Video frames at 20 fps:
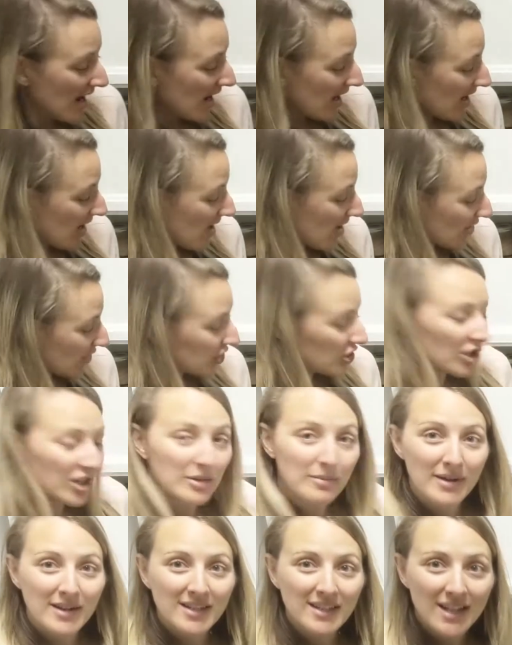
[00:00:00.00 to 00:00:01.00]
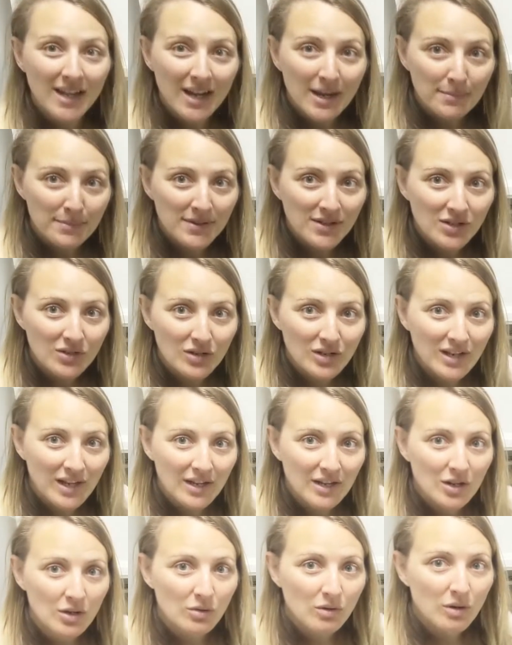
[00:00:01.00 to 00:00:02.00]
I'll show you my setup so you
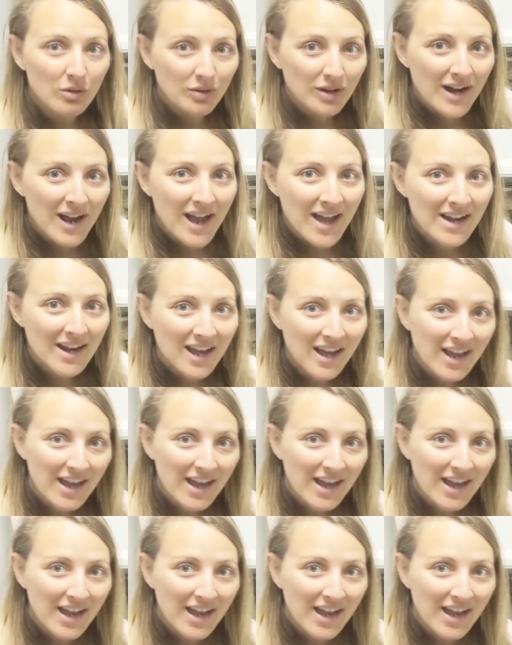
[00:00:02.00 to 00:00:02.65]
kind of know where we're at.